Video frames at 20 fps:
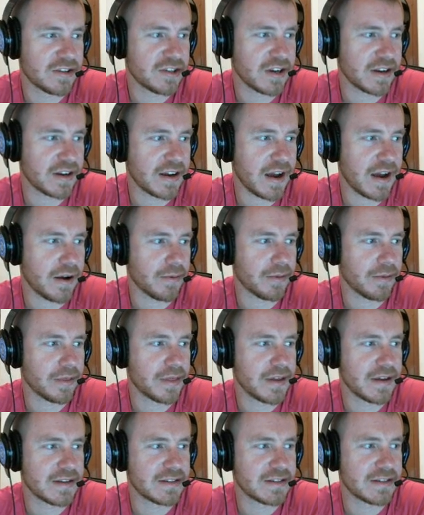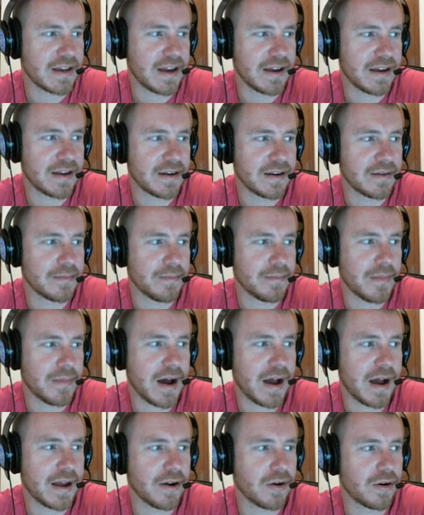check out this and
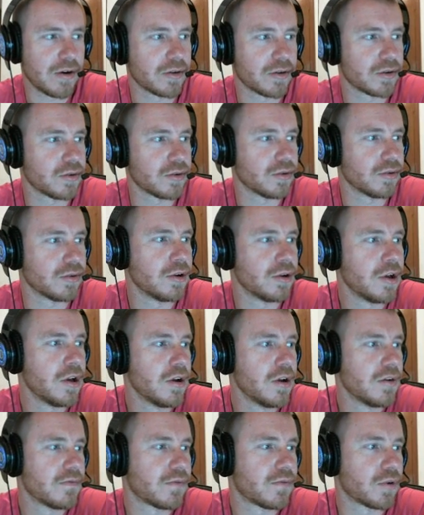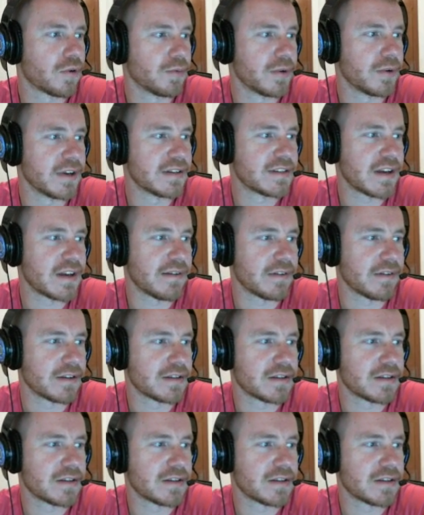my article for week 7.